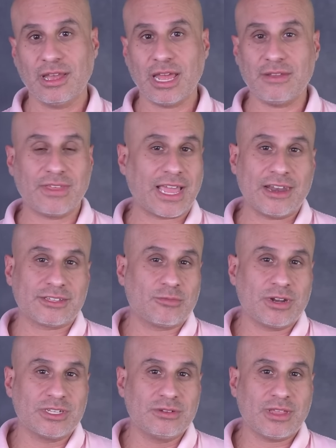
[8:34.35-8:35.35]
And if the guy doesn't
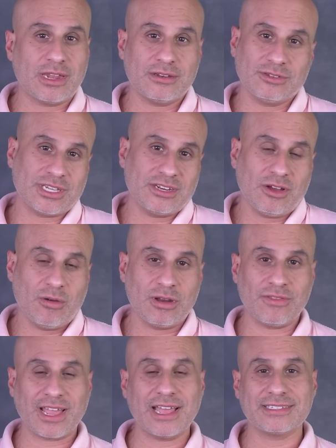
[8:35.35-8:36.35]
want to do that, you say no.
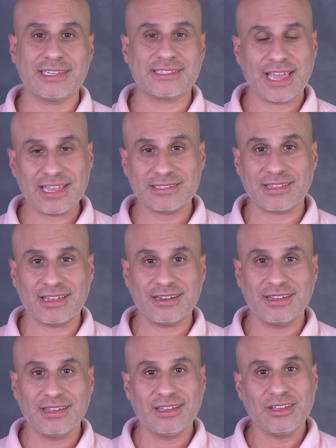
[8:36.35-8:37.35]
And if the guy says yes, then
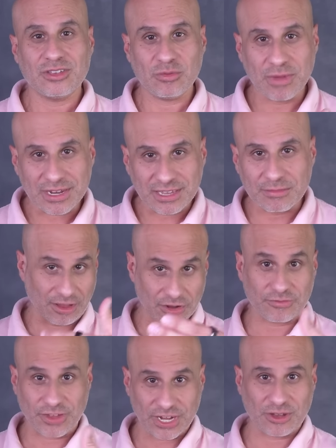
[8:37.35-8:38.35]
you meet him
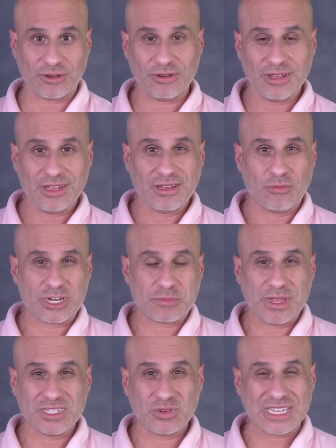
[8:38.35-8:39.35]
on video
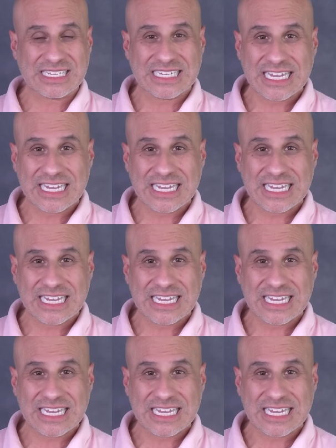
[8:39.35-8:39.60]
which means you can